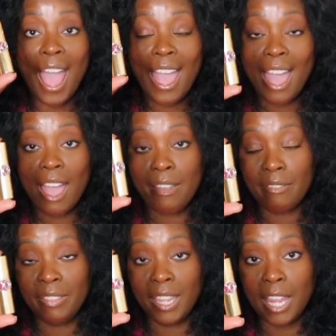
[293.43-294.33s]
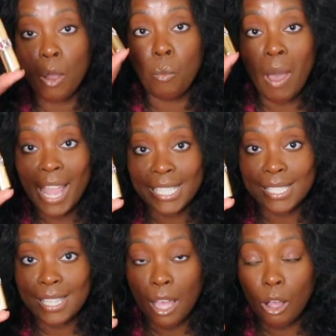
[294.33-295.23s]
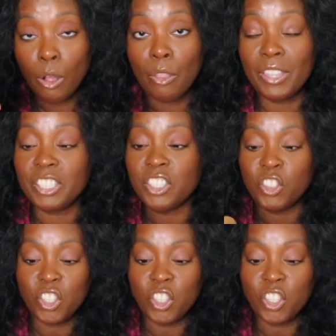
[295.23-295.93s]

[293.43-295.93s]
I have the YSL. This is